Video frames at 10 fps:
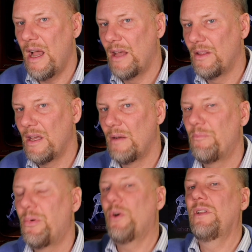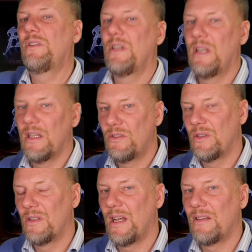and then pointing it
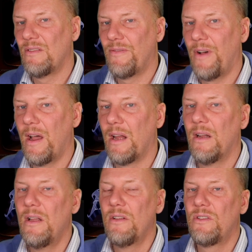to the next file.